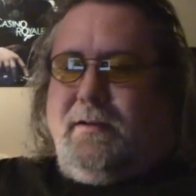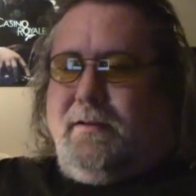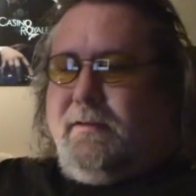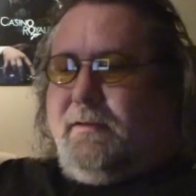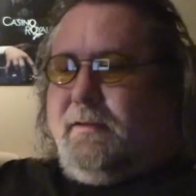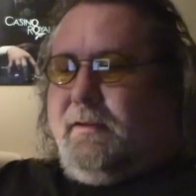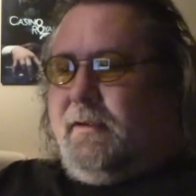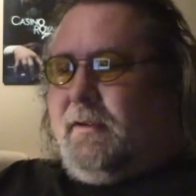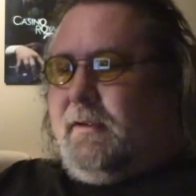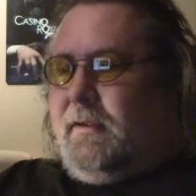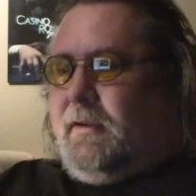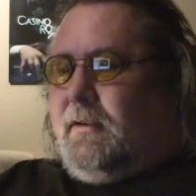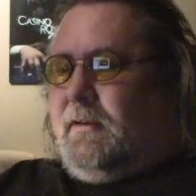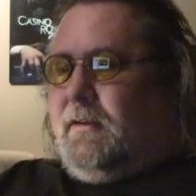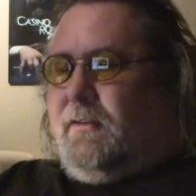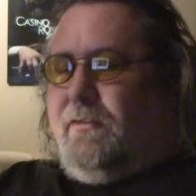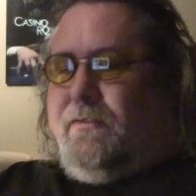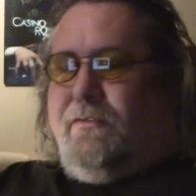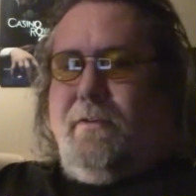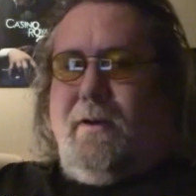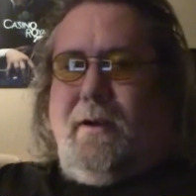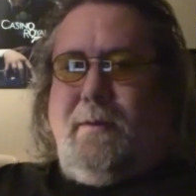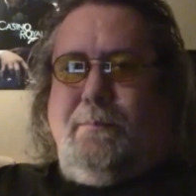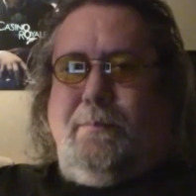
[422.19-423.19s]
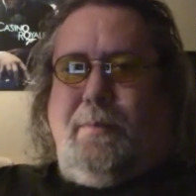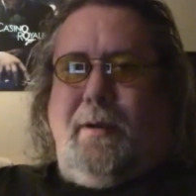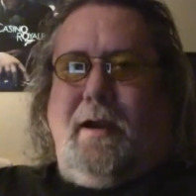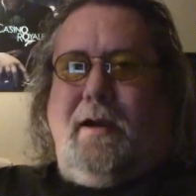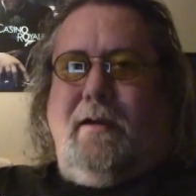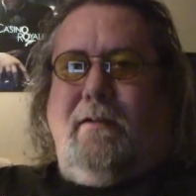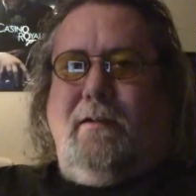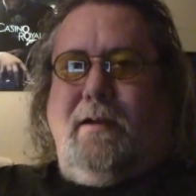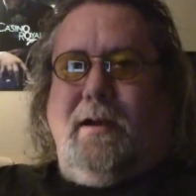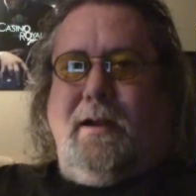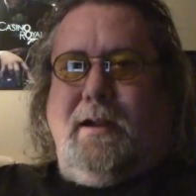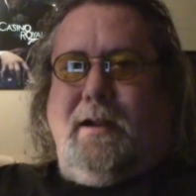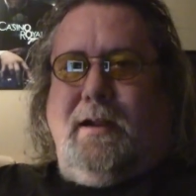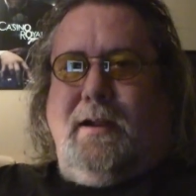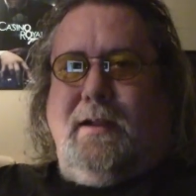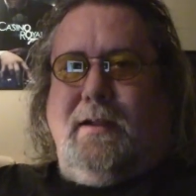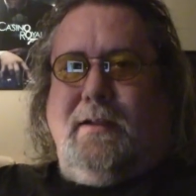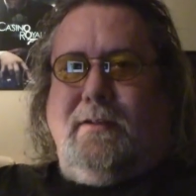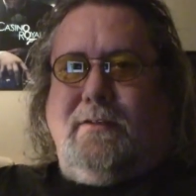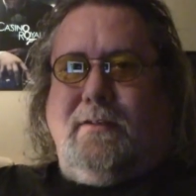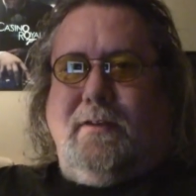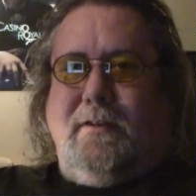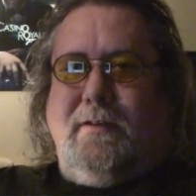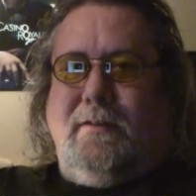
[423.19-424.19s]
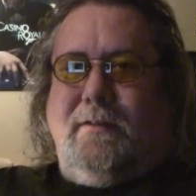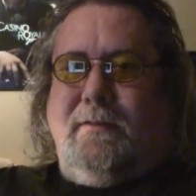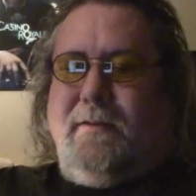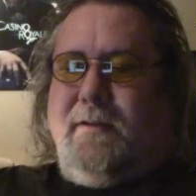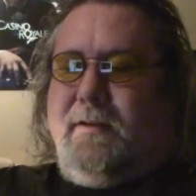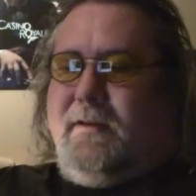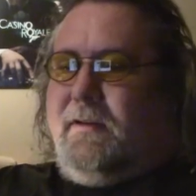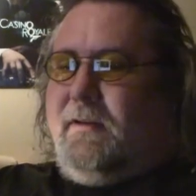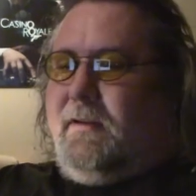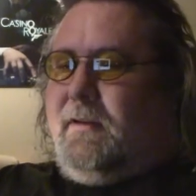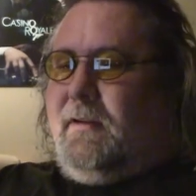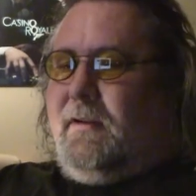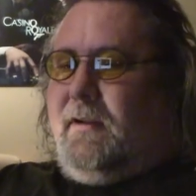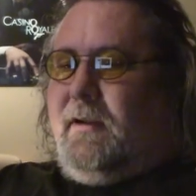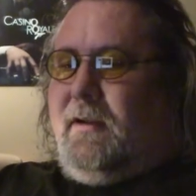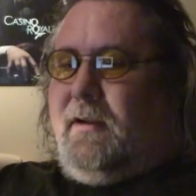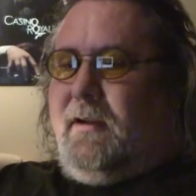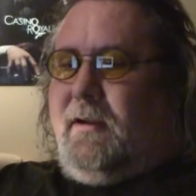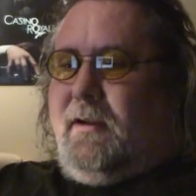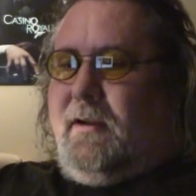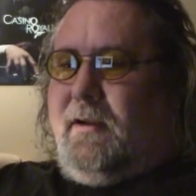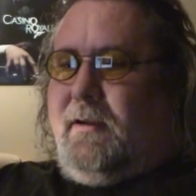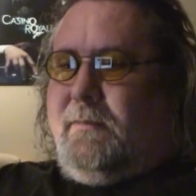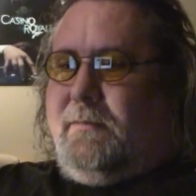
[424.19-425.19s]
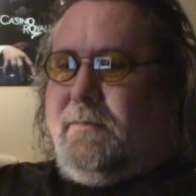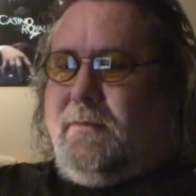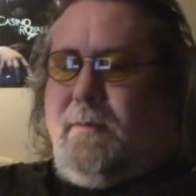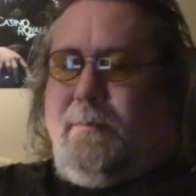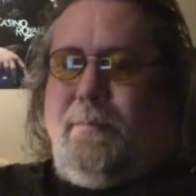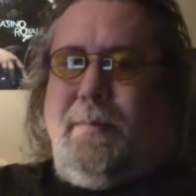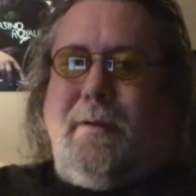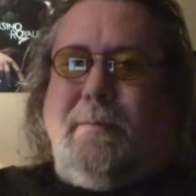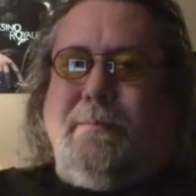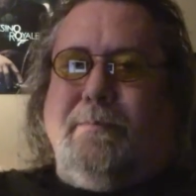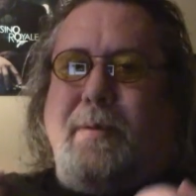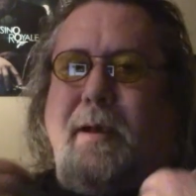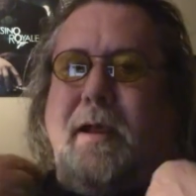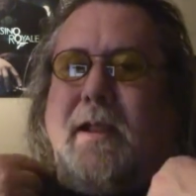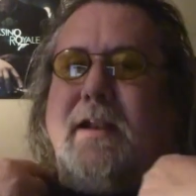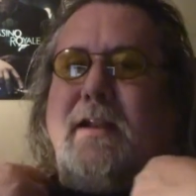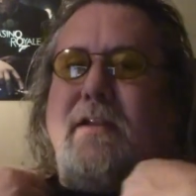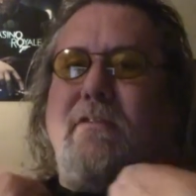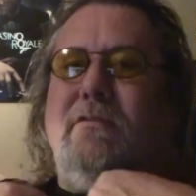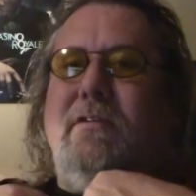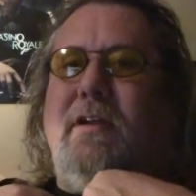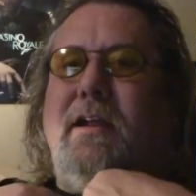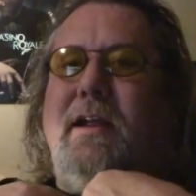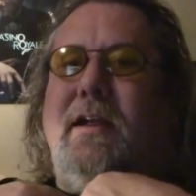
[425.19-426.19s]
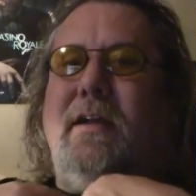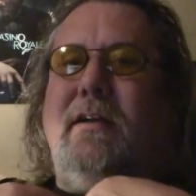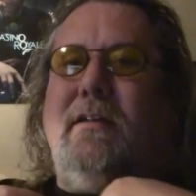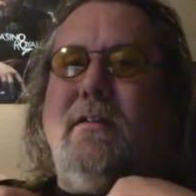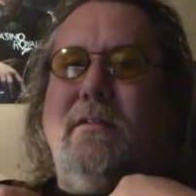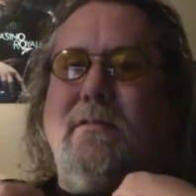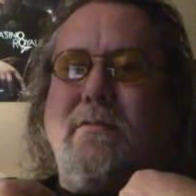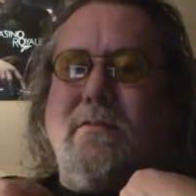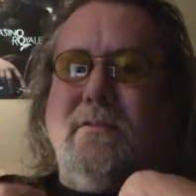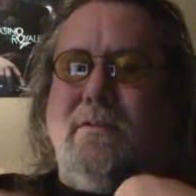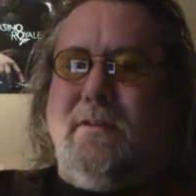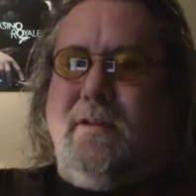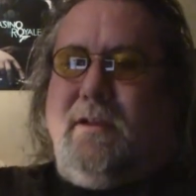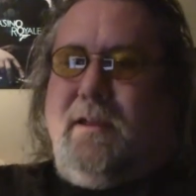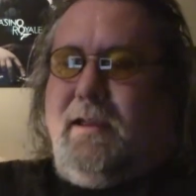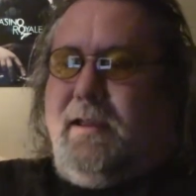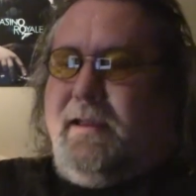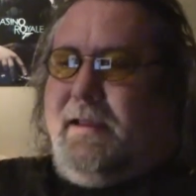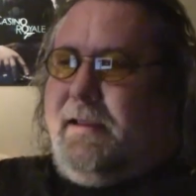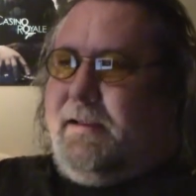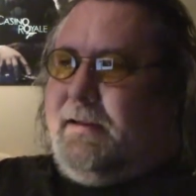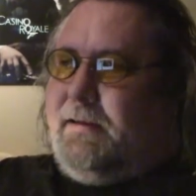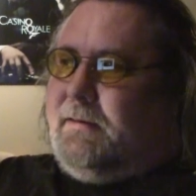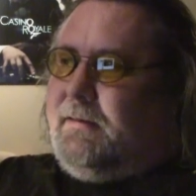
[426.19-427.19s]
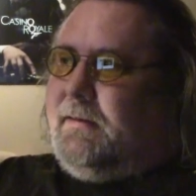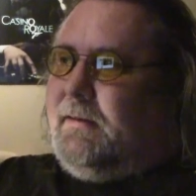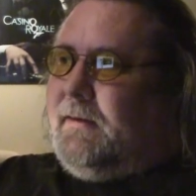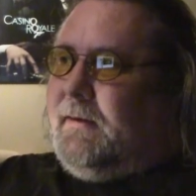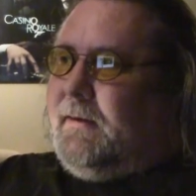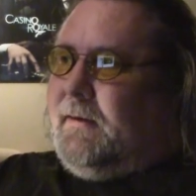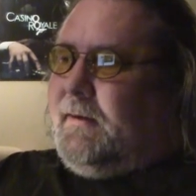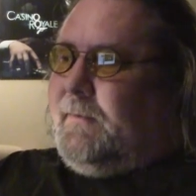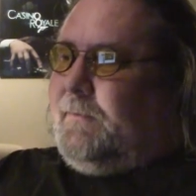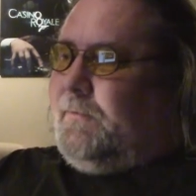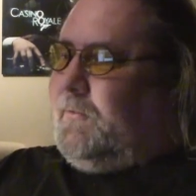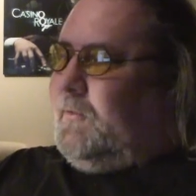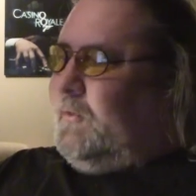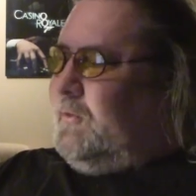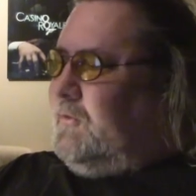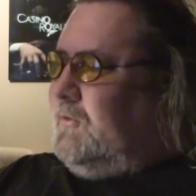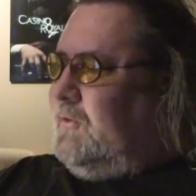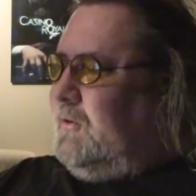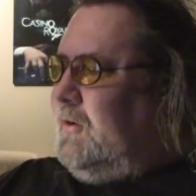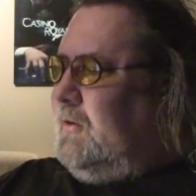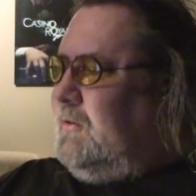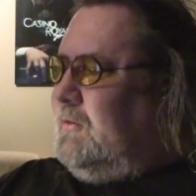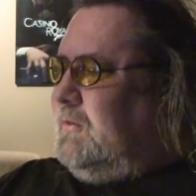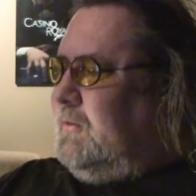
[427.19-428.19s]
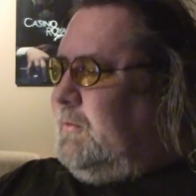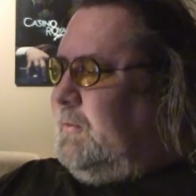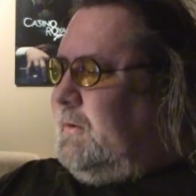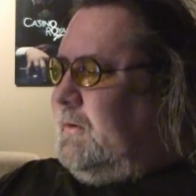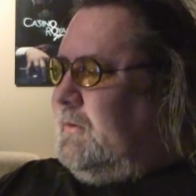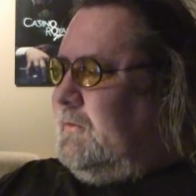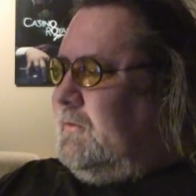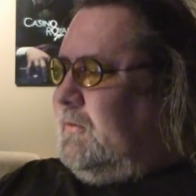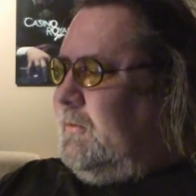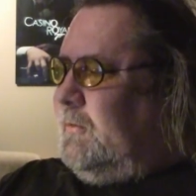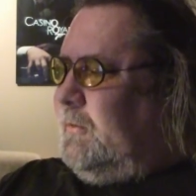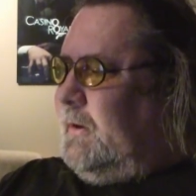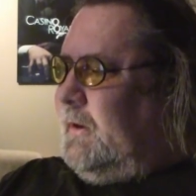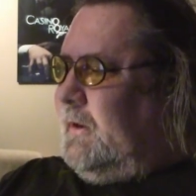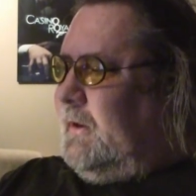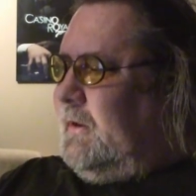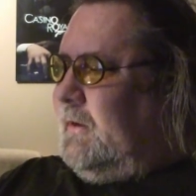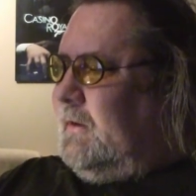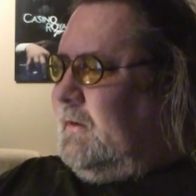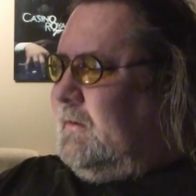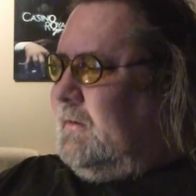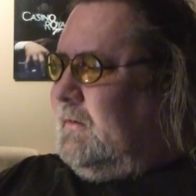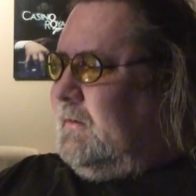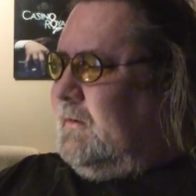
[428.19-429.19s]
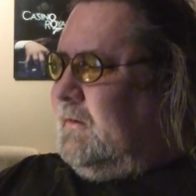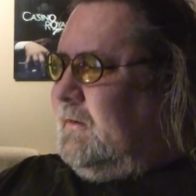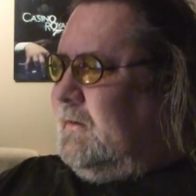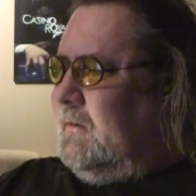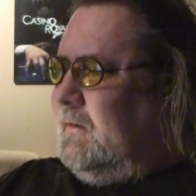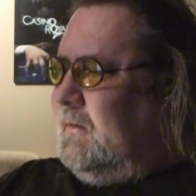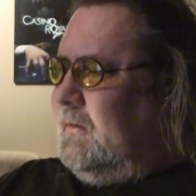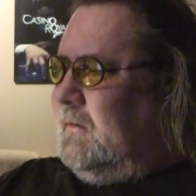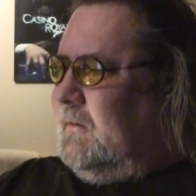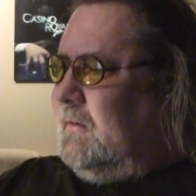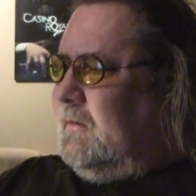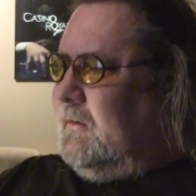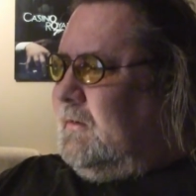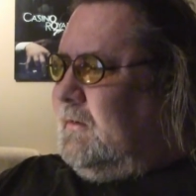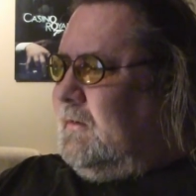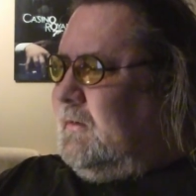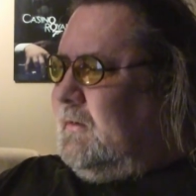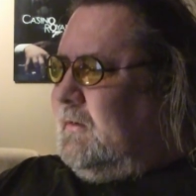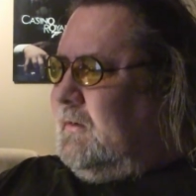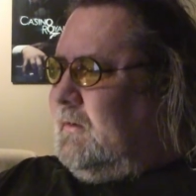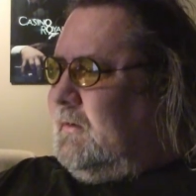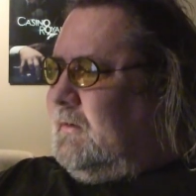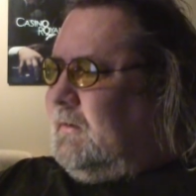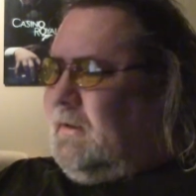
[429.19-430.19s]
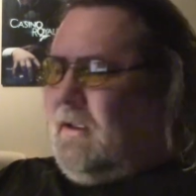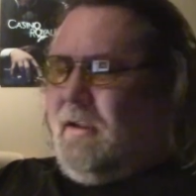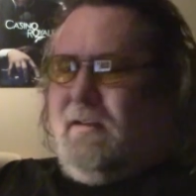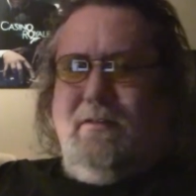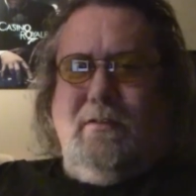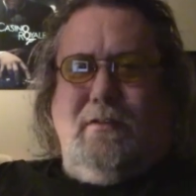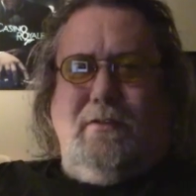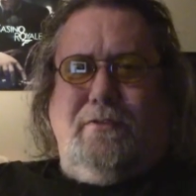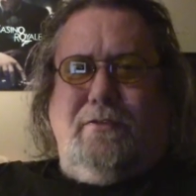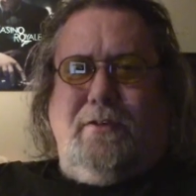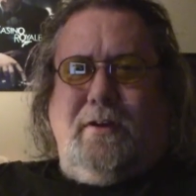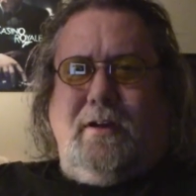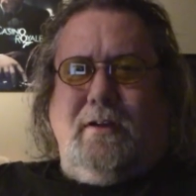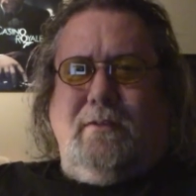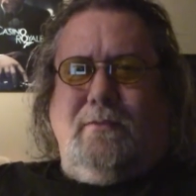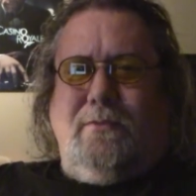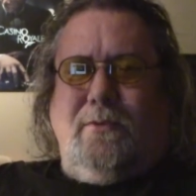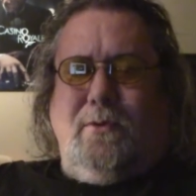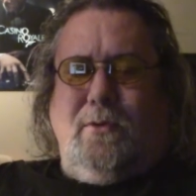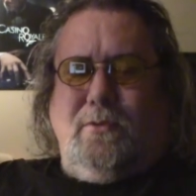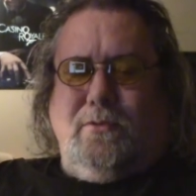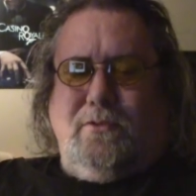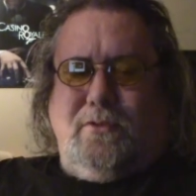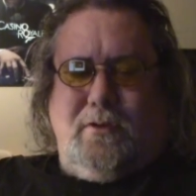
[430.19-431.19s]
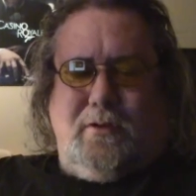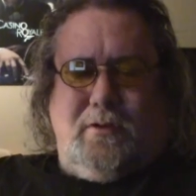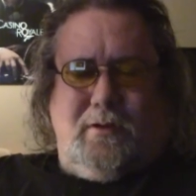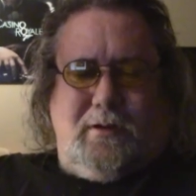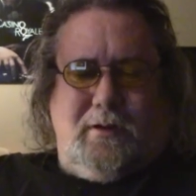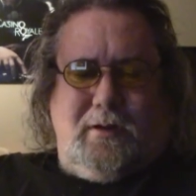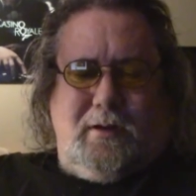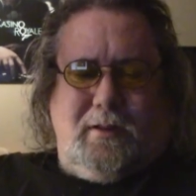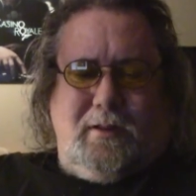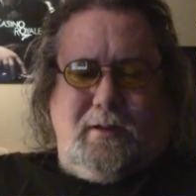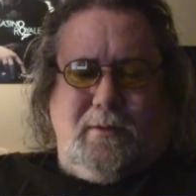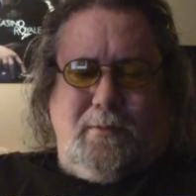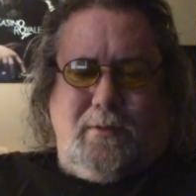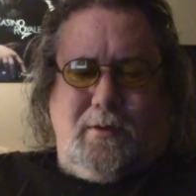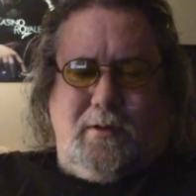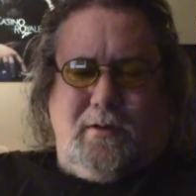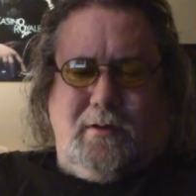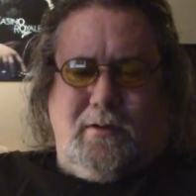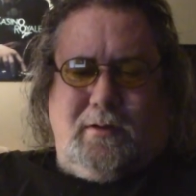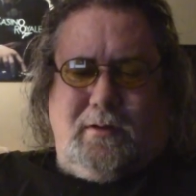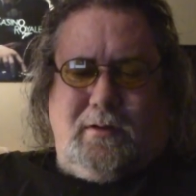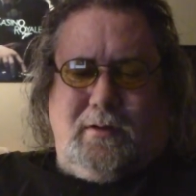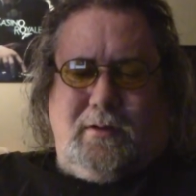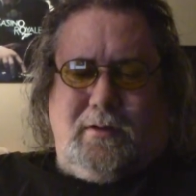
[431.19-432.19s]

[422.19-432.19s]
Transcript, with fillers: and the Fred Perrys, and uh, the big penny rounds, and what shoes do we used to wear? They were a freaking fortune. I know they were.